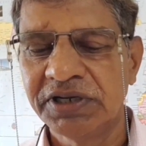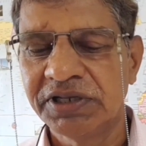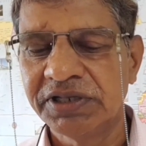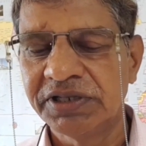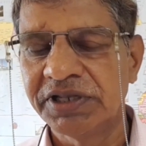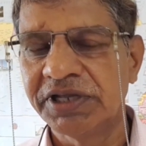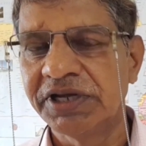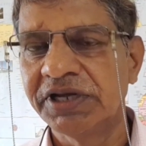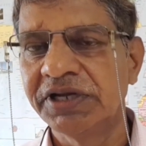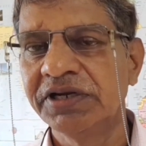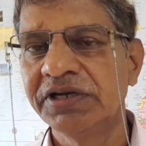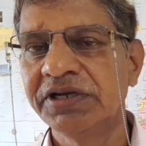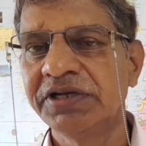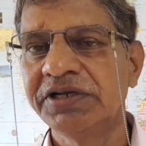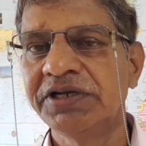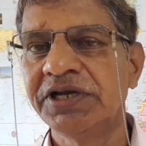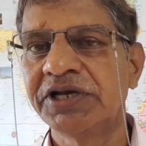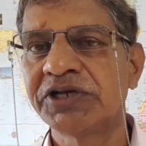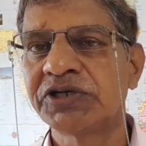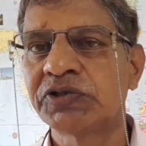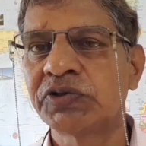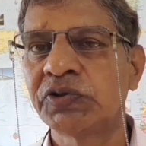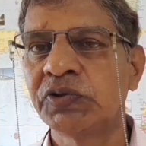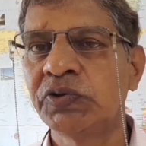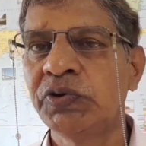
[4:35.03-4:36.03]
then he
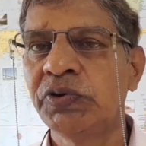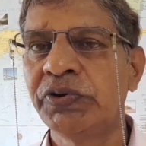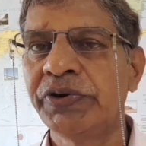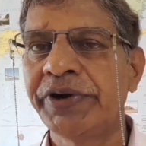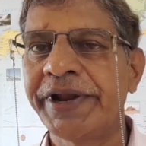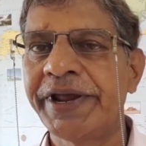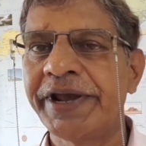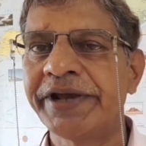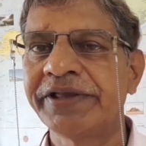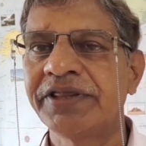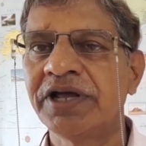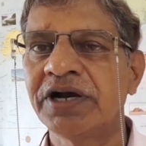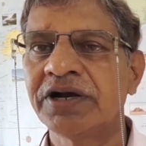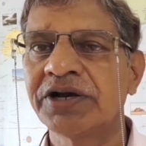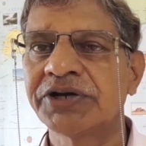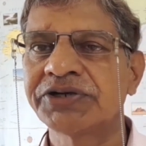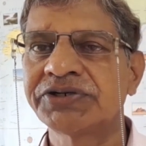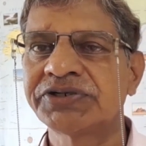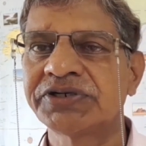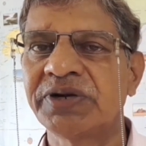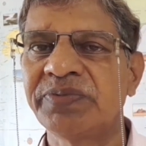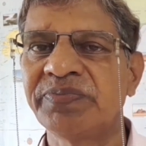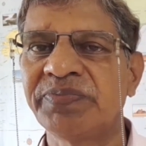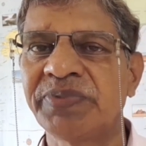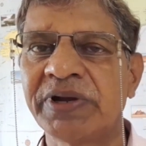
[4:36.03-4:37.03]
has to take the
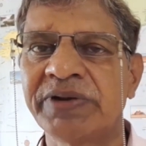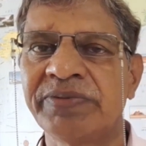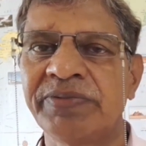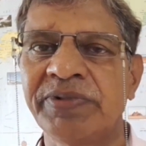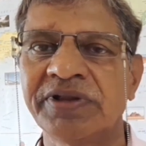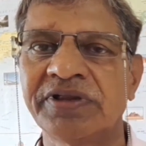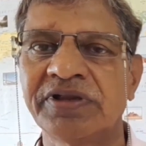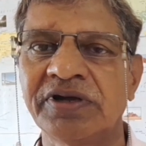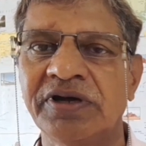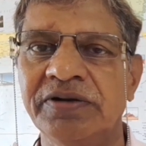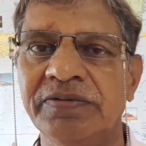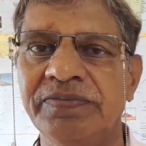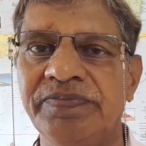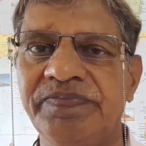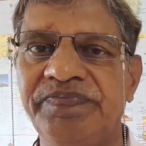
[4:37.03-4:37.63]
custom permission.